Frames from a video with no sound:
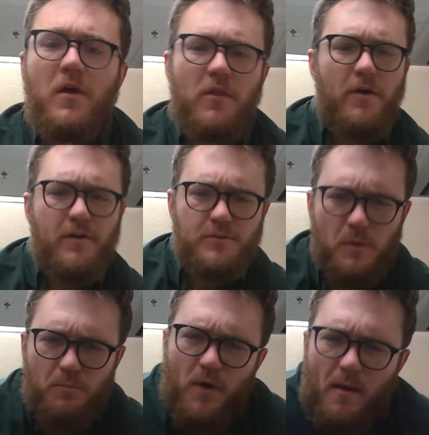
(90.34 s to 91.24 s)
There is
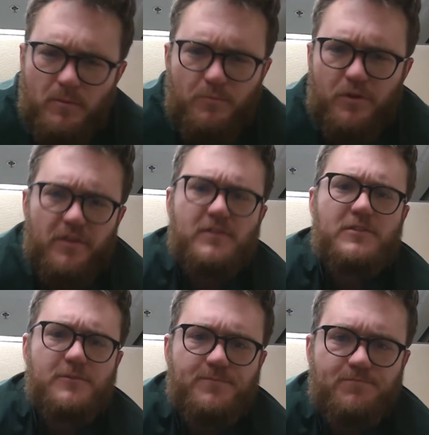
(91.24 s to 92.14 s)
one problem with
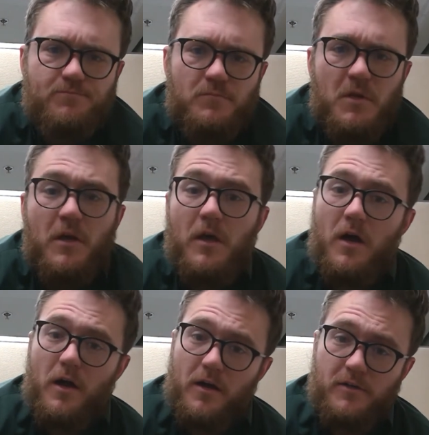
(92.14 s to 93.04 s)
this.
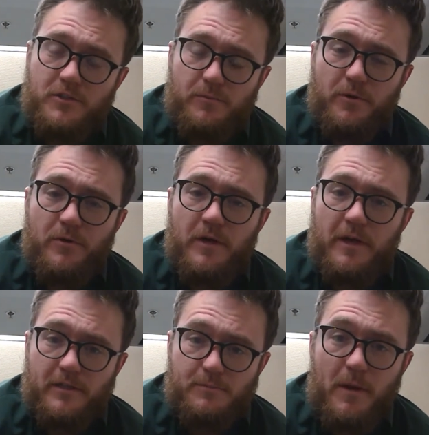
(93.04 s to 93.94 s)
A customer
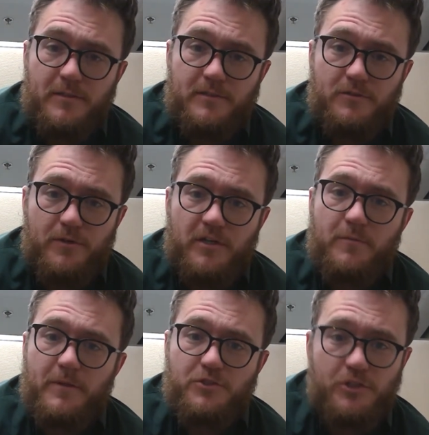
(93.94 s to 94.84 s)
expects their drink to
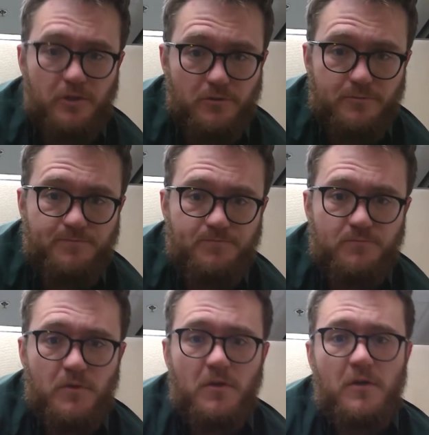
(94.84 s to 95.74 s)
be chilled,
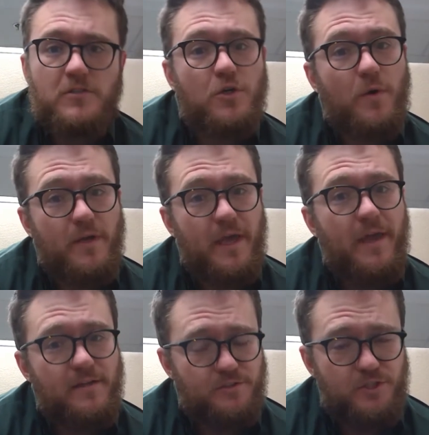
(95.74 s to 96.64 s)
so it
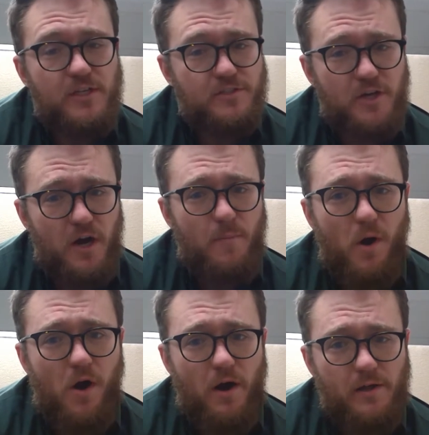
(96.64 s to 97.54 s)
can't just come
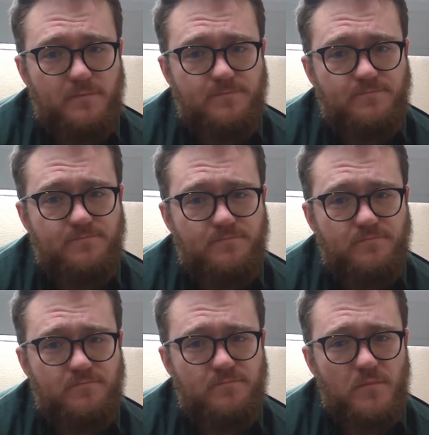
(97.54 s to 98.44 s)
on
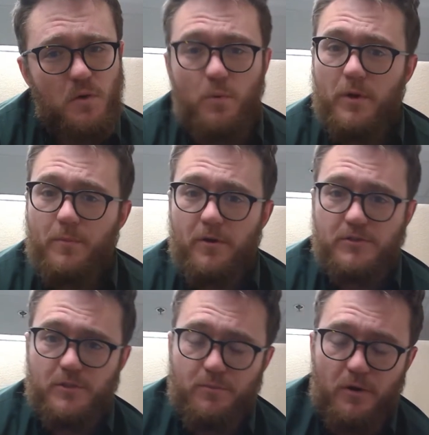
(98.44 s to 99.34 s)
when a
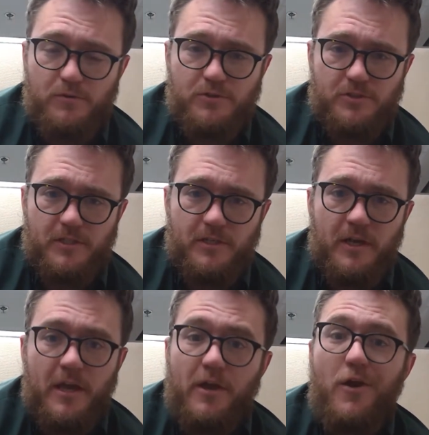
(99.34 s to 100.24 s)
person approaches it.
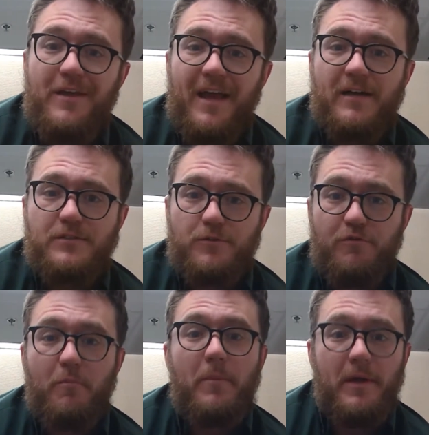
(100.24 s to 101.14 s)
It already has to
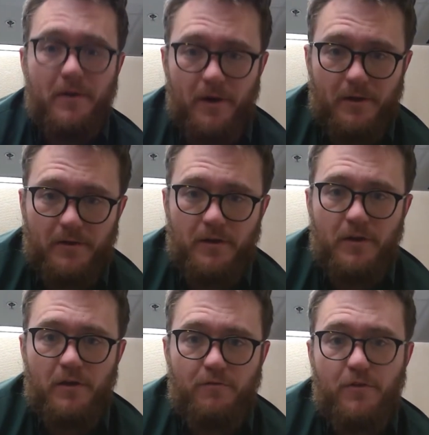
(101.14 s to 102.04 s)
have been on
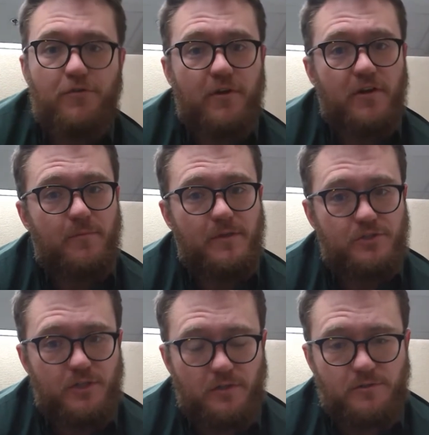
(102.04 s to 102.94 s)
for the drink to be
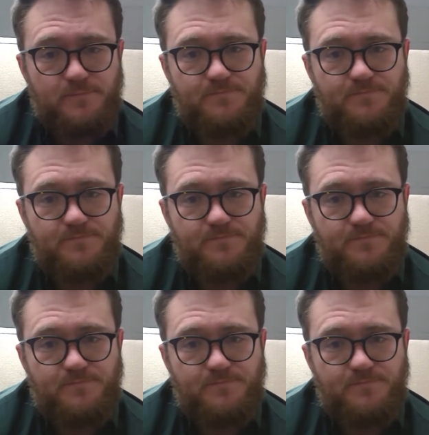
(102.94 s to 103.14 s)
chilled.